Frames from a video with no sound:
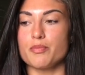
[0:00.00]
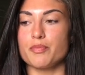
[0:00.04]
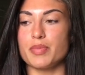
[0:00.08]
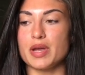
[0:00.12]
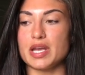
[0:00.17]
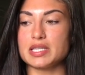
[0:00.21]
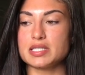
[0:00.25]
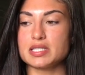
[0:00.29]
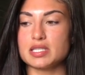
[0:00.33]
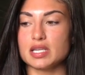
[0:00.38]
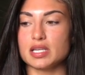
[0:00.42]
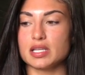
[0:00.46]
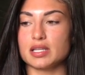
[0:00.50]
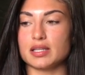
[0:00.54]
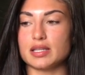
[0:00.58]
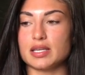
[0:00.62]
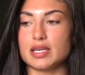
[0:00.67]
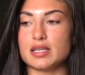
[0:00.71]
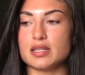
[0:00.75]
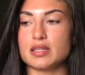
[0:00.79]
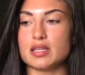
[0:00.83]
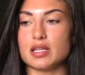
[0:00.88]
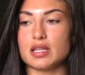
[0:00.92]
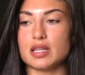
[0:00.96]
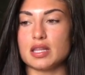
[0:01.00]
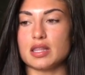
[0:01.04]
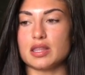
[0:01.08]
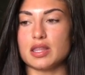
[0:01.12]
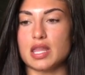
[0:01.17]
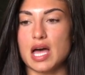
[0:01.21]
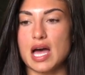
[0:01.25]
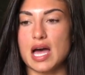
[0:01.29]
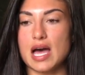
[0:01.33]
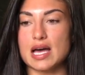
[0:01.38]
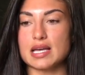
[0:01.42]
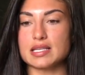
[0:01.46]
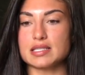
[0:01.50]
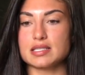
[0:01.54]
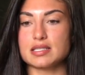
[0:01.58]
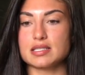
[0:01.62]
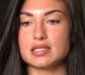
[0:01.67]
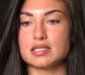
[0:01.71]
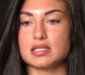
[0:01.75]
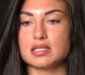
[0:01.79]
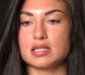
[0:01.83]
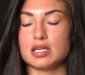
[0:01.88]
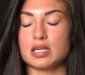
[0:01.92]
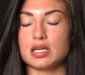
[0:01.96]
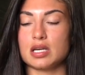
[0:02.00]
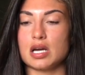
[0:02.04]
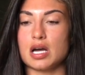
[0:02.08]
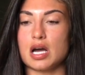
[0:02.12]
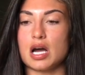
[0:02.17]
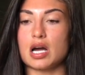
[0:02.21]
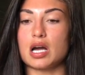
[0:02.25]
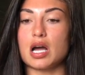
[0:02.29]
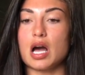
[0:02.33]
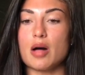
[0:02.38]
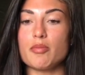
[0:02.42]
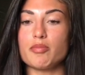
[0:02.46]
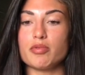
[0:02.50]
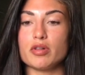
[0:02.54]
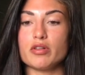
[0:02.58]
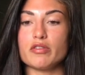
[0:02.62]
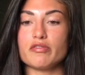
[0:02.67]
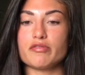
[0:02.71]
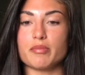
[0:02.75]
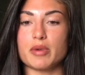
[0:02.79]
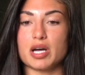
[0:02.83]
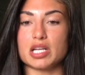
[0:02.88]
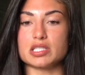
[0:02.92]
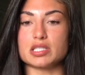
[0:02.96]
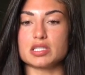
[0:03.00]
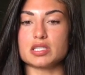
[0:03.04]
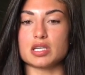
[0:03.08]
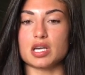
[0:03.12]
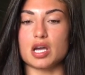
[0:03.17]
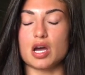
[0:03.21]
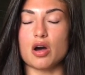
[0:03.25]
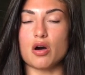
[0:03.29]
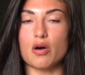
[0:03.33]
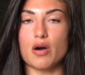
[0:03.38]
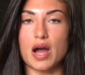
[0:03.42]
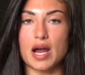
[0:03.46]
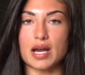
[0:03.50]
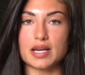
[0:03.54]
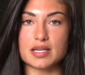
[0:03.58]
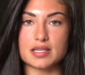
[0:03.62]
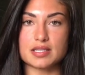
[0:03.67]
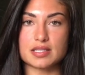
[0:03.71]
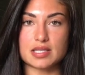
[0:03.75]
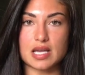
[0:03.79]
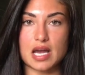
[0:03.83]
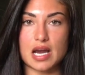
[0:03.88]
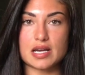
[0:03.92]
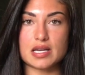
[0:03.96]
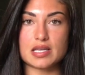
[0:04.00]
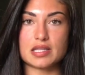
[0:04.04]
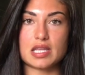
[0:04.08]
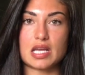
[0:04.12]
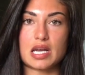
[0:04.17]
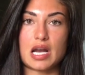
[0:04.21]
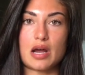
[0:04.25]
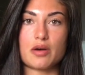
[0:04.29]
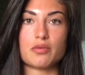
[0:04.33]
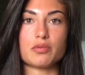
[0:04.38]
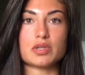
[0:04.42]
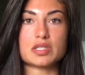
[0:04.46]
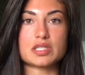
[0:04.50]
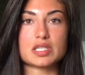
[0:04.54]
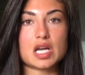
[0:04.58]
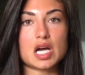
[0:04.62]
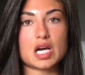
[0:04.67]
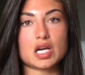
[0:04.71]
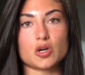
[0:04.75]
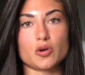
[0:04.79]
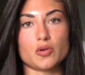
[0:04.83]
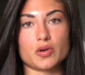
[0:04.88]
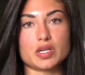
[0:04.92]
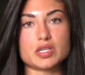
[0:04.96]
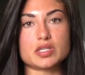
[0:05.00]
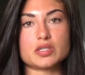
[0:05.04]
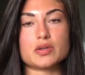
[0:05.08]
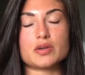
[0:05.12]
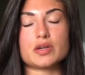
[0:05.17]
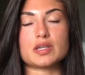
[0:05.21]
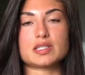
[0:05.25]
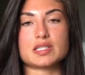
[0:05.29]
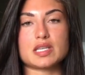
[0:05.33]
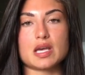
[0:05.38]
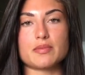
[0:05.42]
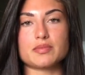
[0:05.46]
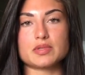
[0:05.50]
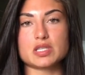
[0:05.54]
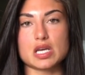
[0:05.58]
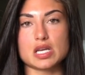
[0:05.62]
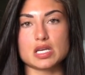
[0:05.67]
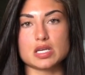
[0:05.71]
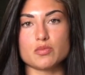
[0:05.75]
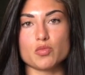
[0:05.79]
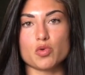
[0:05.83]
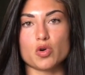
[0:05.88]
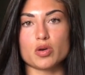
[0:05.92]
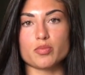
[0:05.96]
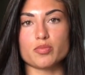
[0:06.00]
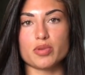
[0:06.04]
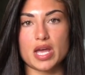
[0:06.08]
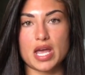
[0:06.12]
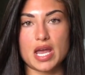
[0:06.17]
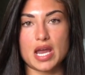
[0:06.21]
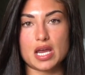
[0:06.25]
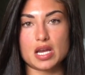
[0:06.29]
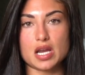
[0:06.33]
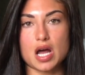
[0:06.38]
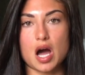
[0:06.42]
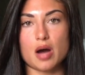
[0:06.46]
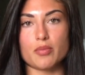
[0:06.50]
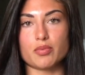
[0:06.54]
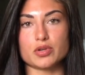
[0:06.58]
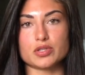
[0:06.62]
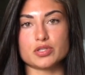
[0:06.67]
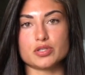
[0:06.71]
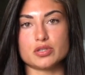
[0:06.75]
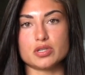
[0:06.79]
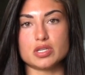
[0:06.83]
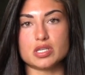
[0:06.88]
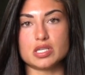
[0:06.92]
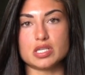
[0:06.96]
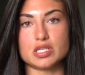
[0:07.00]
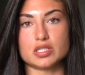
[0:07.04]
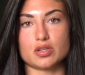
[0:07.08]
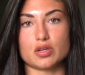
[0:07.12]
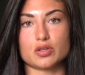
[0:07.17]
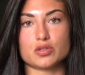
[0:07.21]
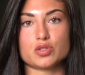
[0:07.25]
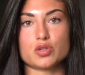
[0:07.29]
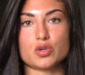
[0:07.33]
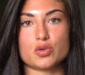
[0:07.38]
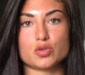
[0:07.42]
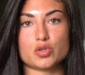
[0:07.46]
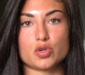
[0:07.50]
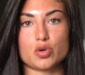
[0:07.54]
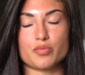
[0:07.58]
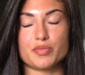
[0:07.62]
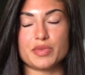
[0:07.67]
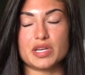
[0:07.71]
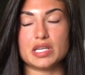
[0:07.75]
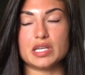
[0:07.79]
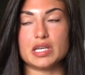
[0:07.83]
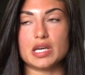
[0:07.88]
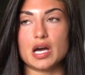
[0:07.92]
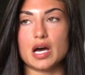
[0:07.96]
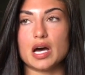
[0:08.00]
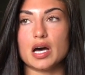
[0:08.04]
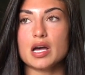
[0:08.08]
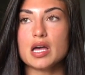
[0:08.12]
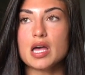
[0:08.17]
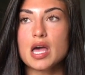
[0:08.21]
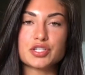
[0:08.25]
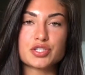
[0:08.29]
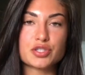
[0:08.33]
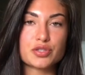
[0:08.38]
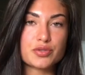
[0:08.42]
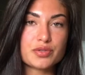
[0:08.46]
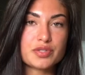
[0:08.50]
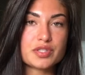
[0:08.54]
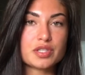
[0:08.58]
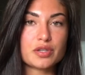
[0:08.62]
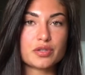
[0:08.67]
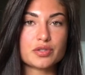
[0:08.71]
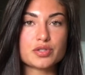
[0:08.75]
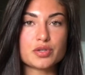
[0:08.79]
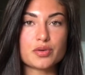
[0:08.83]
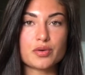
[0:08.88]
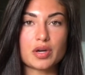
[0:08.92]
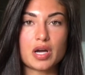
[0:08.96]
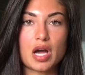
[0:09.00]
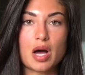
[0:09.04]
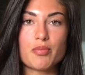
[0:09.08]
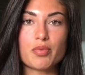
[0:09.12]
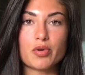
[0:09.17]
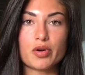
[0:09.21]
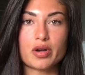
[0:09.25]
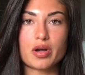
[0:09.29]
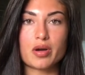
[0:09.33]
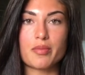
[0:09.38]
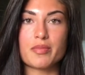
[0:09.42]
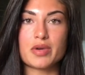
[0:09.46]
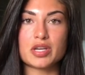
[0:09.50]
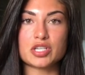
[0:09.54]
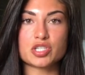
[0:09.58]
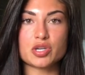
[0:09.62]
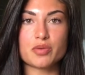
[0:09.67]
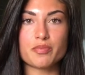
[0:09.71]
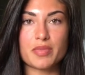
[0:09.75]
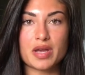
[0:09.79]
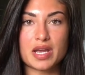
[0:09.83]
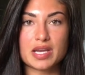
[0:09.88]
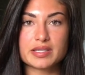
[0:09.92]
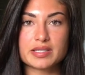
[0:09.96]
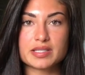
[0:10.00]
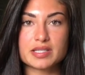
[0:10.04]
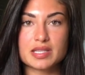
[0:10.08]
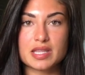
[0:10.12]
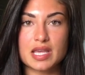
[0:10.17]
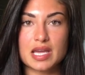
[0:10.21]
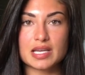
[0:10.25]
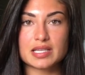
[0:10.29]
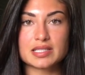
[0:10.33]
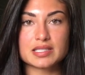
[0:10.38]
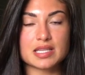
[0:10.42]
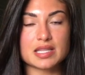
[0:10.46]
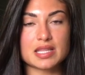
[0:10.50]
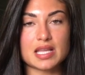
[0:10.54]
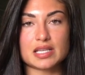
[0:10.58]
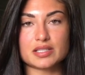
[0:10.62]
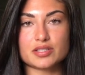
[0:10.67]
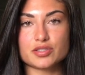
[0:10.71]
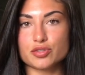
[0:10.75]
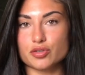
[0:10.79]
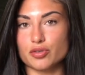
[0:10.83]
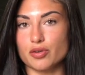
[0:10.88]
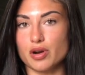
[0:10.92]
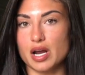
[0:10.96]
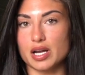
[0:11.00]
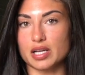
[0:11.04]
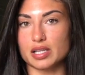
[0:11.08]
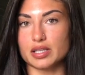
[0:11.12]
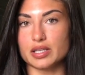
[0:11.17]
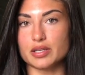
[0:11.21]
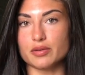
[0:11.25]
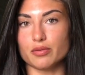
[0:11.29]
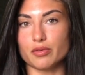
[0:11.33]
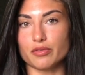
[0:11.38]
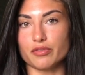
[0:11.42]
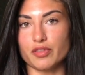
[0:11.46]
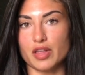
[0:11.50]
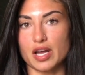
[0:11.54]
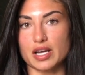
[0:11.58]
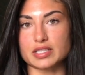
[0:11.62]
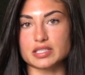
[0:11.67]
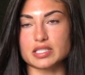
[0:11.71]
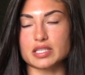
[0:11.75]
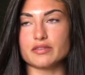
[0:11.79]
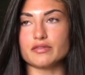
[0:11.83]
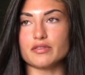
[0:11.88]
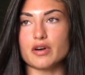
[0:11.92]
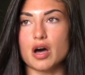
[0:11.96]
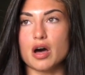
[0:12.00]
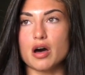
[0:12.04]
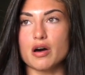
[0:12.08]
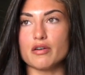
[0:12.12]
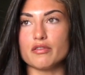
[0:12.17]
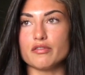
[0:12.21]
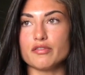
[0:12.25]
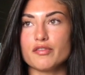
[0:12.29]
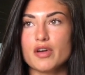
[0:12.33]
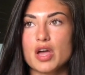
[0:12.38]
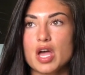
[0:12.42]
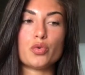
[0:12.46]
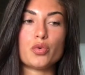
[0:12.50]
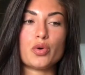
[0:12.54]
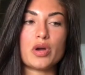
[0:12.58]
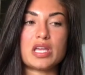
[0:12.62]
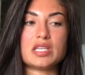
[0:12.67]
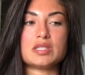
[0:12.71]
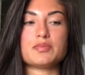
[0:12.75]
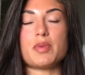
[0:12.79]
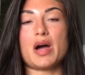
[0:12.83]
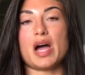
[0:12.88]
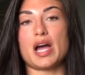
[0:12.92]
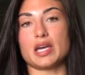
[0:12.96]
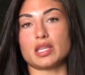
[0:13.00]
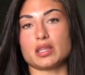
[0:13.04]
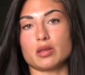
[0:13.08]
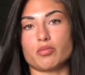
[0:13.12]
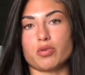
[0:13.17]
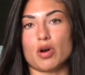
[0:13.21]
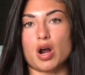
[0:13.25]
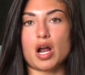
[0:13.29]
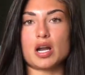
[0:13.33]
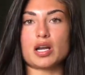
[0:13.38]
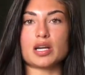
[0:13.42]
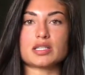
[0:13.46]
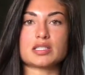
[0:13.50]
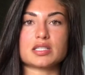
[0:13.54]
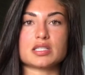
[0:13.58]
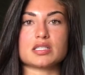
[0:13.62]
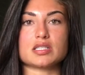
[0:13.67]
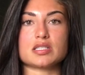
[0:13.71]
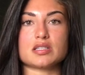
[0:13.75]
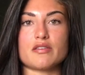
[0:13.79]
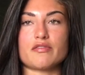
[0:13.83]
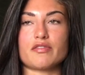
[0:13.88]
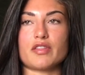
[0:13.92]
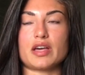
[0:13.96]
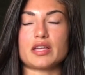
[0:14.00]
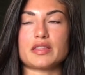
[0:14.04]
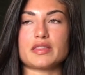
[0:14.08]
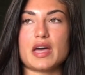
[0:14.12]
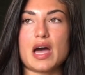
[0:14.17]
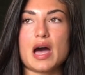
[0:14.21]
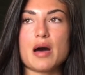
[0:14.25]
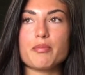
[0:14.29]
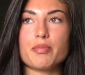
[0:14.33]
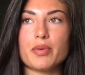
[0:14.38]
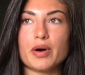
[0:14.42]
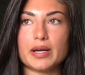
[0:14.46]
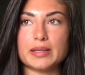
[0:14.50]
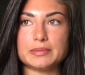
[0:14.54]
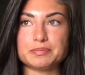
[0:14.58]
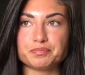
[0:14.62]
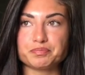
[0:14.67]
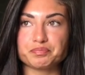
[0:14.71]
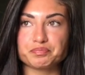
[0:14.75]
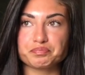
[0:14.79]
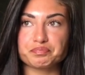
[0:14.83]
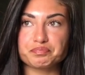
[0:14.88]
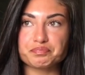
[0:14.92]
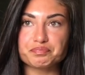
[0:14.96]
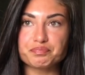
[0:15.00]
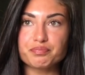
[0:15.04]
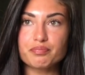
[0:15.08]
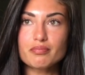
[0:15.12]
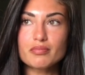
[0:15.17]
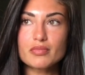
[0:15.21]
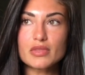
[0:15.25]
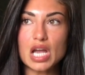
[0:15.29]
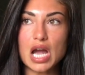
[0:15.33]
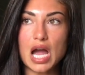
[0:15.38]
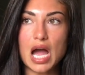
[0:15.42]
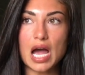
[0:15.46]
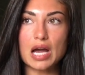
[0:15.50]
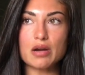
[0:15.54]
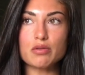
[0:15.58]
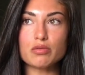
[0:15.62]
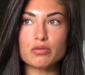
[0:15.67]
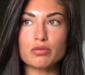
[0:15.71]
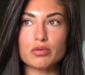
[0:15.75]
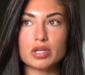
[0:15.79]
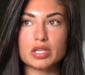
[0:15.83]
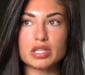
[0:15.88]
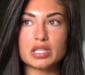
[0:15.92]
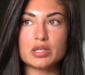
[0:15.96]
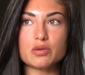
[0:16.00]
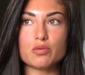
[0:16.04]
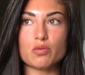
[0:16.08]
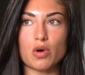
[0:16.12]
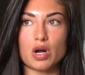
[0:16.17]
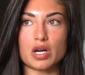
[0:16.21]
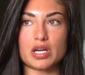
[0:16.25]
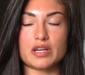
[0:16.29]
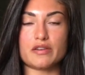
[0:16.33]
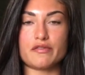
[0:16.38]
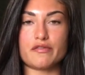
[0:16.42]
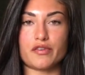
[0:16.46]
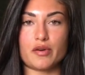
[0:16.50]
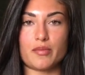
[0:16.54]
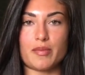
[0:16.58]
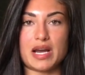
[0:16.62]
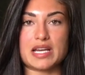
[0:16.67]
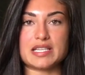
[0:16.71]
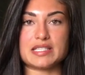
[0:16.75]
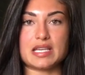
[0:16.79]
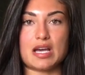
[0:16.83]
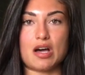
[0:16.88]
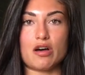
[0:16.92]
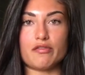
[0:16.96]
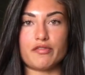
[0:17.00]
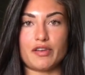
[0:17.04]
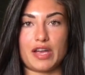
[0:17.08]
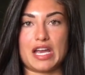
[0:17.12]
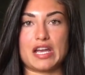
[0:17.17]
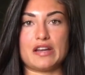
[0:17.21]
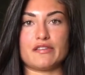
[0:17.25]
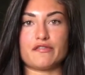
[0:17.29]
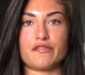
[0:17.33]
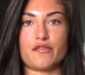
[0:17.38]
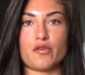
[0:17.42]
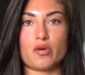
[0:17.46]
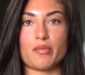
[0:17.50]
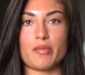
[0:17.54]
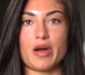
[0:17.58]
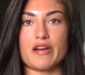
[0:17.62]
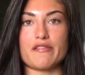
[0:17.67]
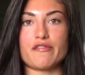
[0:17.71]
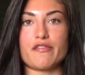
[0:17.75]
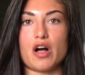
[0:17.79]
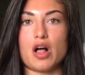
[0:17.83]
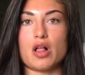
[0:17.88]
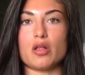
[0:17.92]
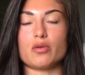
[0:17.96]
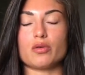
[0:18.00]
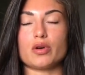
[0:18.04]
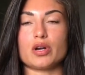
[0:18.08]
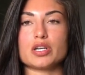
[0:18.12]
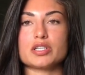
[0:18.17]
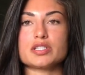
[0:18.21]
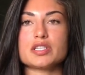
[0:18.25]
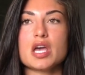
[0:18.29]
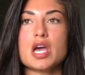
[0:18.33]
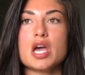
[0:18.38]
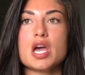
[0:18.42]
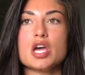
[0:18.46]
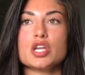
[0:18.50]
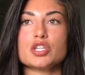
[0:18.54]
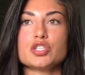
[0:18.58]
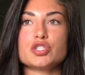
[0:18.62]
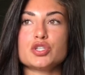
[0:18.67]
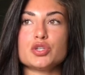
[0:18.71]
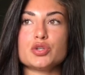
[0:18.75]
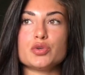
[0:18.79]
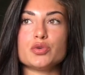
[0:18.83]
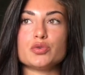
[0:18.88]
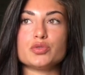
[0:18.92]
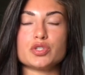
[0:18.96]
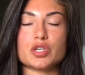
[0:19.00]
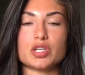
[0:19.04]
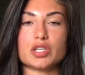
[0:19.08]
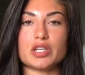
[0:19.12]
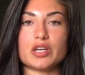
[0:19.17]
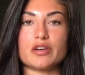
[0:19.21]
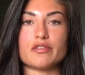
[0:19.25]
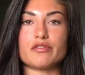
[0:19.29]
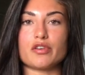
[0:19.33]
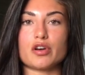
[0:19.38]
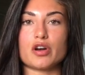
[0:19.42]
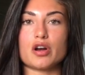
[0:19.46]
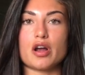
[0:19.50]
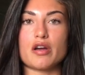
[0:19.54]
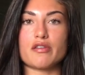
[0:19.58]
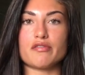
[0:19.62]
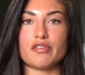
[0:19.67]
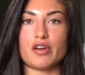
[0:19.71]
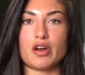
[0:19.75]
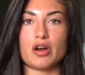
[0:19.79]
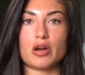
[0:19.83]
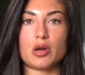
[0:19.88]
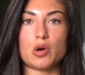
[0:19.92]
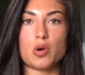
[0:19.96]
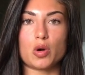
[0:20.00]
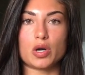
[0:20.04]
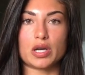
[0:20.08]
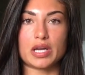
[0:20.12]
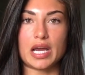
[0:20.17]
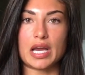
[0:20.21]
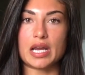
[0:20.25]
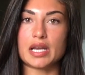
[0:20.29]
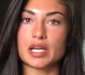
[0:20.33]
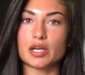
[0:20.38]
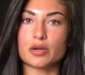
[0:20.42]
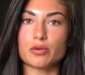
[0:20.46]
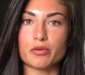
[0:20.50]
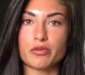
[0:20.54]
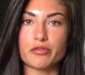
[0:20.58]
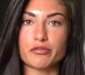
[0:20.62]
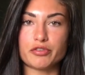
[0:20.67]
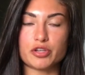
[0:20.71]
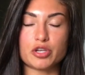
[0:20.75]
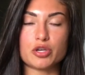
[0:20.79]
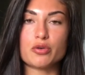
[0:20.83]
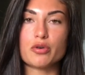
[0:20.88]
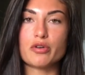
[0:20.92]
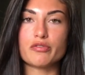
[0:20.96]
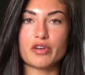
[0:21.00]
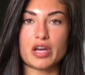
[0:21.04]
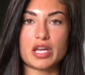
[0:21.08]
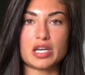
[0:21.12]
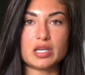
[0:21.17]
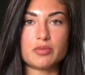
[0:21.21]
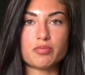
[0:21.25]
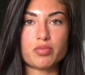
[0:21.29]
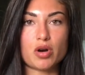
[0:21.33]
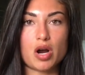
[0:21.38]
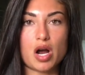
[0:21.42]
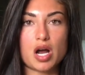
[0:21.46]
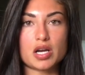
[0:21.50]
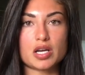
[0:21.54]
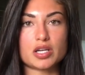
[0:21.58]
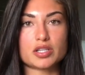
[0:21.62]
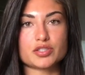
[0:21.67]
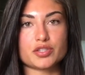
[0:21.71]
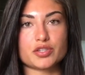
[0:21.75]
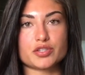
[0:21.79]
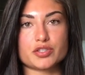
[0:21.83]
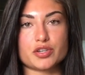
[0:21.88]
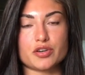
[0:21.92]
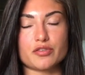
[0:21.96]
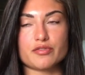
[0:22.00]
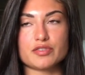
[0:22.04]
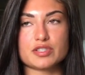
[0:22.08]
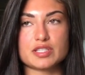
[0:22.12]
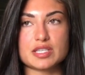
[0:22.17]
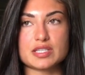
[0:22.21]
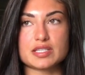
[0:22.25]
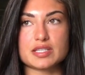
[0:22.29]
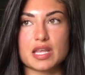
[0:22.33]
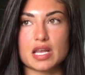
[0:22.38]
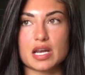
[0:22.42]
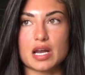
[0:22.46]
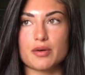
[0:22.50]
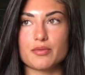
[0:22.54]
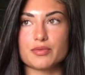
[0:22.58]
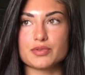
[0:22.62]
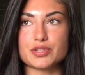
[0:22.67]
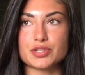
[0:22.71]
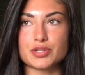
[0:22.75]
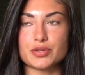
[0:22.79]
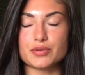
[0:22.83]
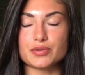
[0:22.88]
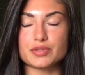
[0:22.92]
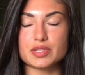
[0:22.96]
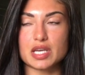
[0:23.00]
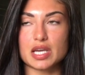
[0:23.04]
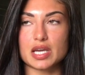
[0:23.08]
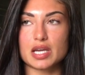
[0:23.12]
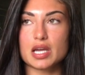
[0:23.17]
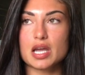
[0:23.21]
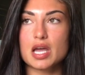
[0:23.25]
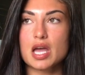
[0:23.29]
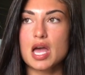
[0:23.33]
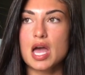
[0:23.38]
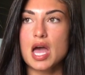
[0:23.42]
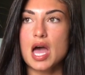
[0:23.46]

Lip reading: Basically, a couple of months ago, I decided that I was not going to accept any more paid opportunities on social media. I do still do a couple of commission-based things, and that's directly reflective of who is buying the product and stuff like that, but I really wanted for myself and for my followers to deliver a very organic review of any products or services that I was using.